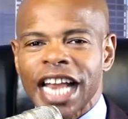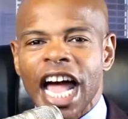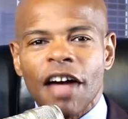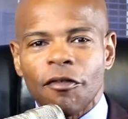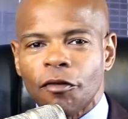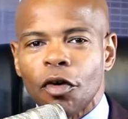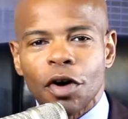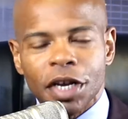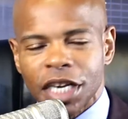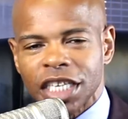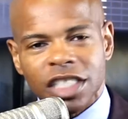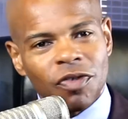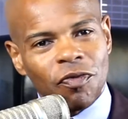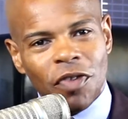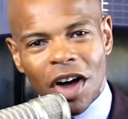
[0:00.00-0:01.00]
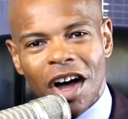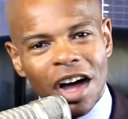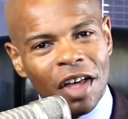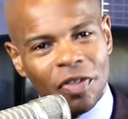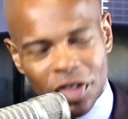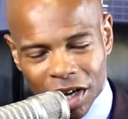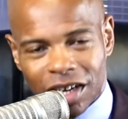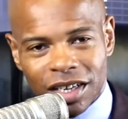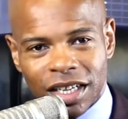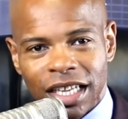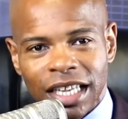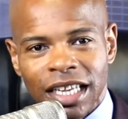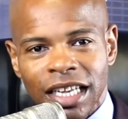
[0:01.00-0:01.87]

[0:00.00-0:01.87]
it not for his father.